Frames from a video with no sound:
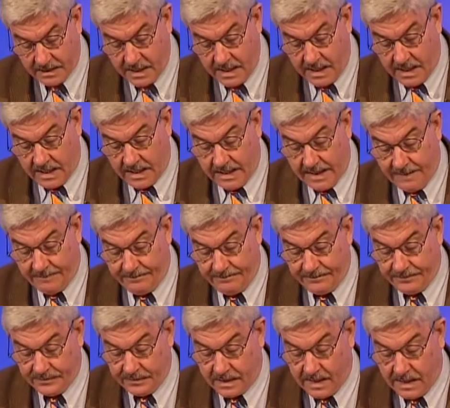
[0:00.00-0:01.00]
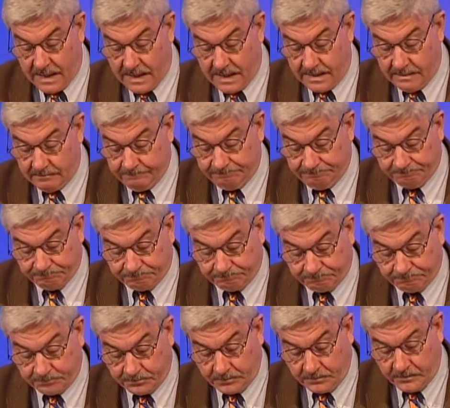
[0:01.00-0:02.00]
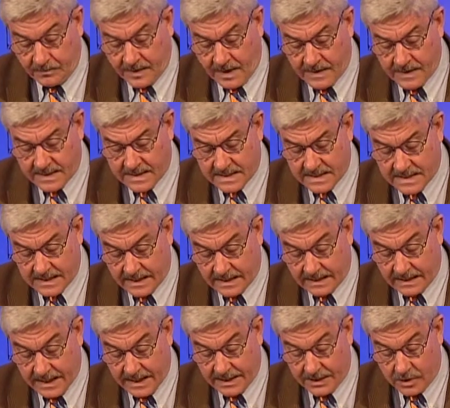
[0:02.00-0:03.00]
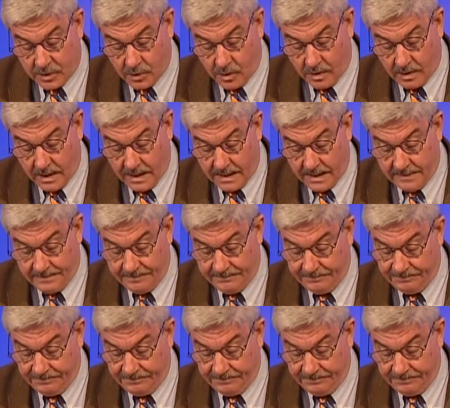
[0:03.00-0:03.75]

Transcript: Firing, yeah. Yep. Um, this is in Glendora.